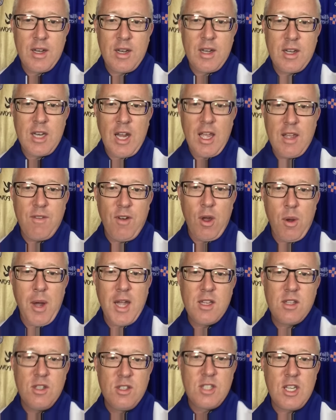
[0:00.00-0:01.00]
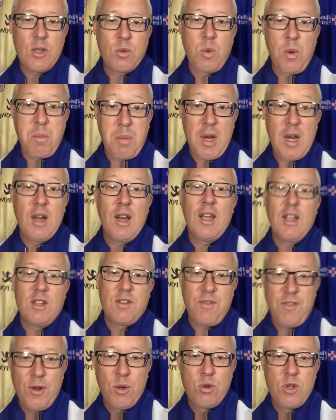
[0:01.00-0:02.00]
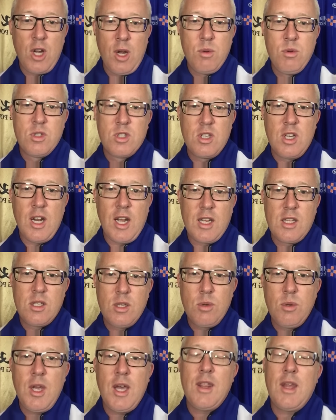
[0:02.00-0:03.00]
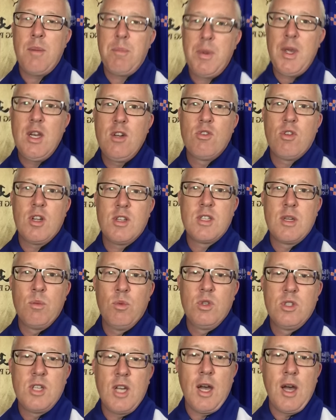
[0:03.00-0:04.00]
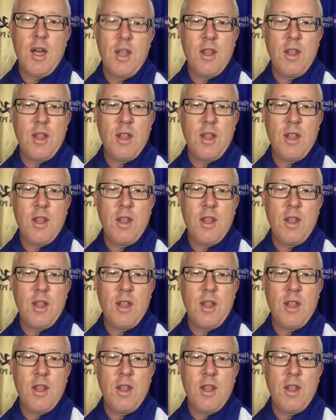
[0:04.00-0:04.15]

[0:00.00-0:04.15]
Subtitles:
Dave O'Hayton says, we've been linked to Phil Jones today too. Yeah, that'd be interesting, wouldn't it?